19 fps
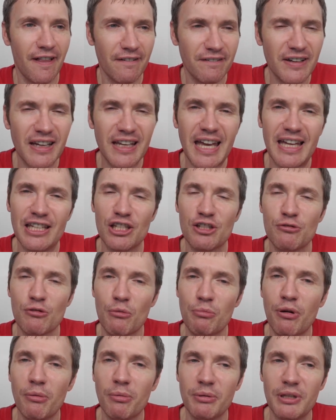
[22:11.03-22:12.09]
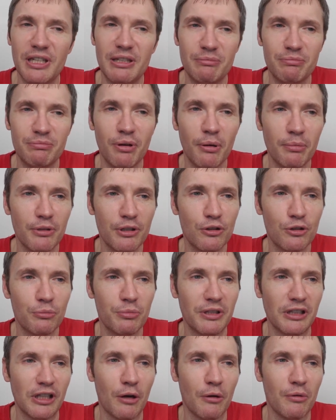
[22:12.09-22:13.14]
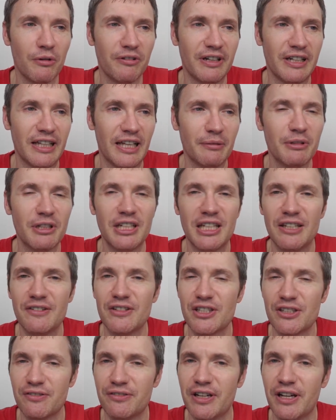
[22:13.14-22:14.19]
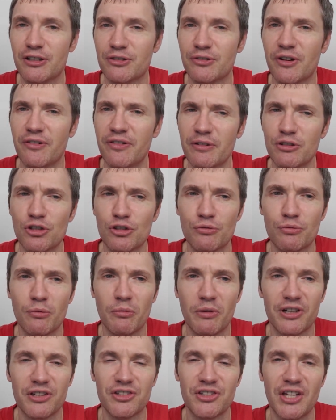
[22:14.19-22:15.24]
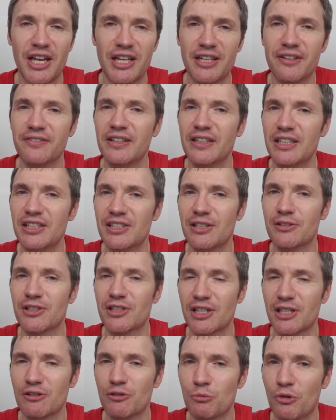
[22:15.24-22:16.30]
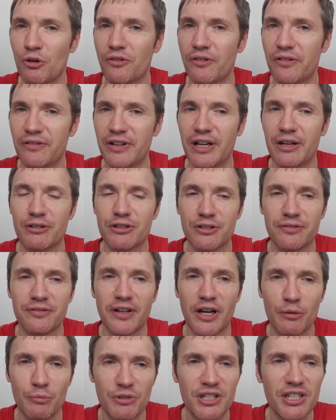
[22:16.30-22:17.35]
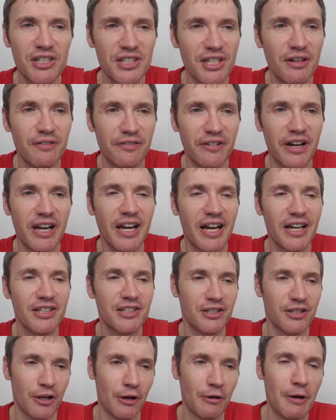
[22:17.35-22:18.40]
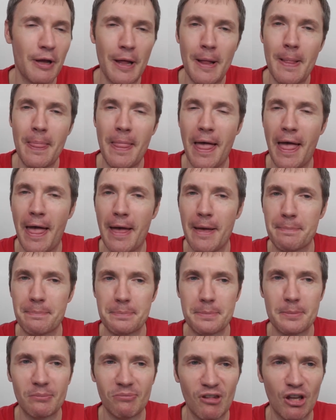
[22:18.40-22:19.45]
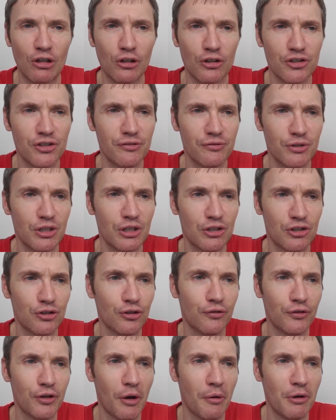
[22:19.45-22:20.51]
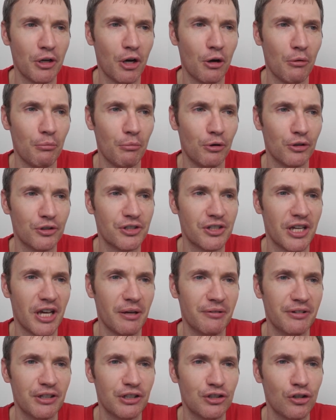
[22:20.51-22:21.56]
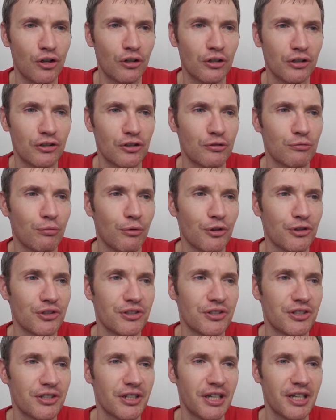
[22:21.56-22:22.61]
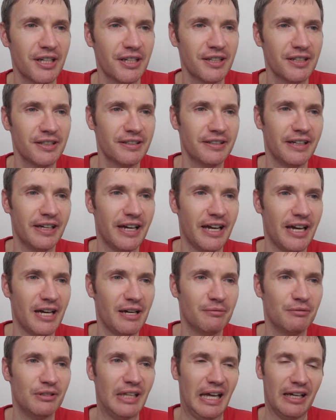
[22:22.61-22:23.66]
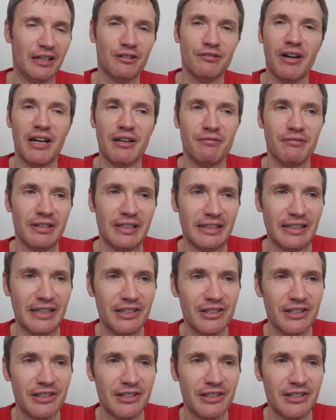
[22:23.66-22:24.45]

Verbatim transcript: So again, this one probably could be lower, really. I'm going to give it a 3 out of 5. I think just from what I said, I think it sounds like it was more of a 3 out of 5. But it did sound very nice, though. Lots of stuff going on, but I think the chocolate just wasn't that great, really.